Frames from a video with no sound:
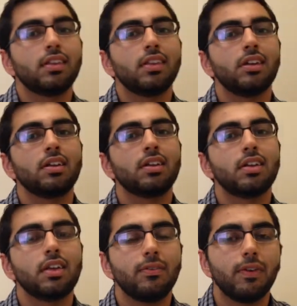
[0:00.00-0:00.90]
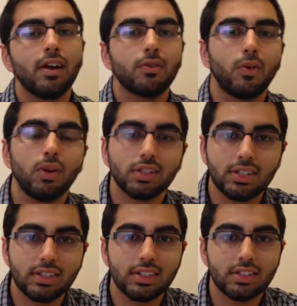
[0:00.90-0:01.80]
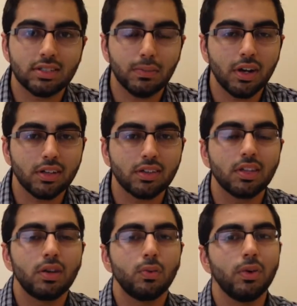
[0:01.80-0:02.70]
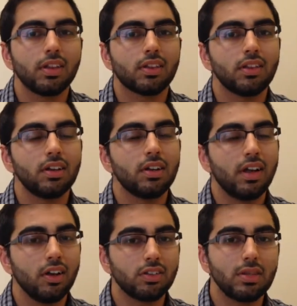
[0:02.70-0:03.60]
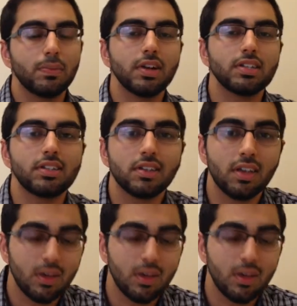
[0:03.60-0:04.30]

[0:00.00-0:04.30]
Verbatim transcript: that you're going to get five quality leads a month with the healthy budget.